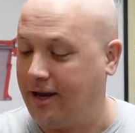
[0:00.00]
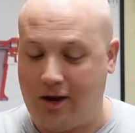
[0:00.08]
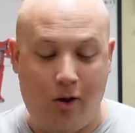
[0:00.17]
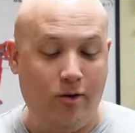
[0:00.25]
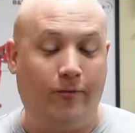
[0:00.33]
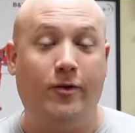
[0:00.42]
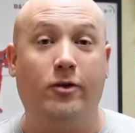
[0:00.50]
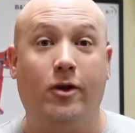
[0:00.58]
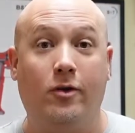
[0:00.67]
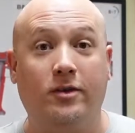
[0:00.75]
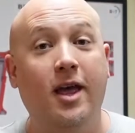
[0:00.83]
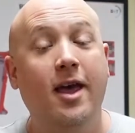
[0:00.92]
I own a few of
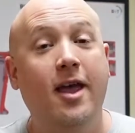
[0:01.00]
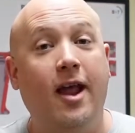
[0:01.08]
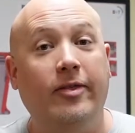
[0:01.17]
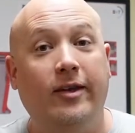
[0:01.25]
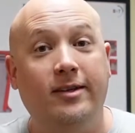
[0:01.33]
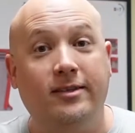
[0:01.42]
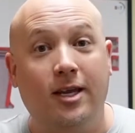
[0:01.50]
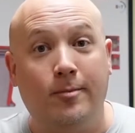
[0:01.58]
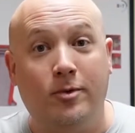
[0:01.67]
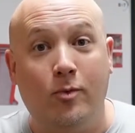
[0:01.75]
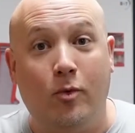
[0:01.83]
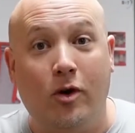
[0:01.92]
those and they
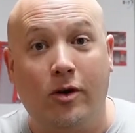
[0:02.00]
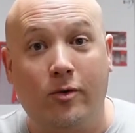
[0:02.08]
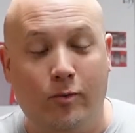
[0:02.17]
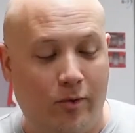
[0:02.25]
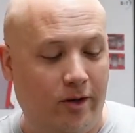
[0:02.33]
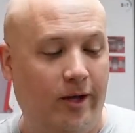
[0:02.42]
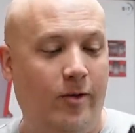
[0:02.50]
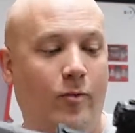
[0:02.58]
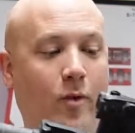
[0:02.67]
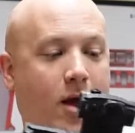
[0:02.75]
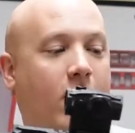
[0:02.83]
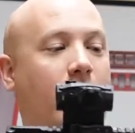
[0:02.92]
seem to work really
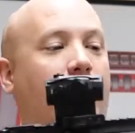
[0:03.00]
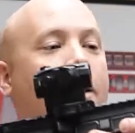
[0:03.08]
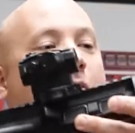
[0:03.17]
well.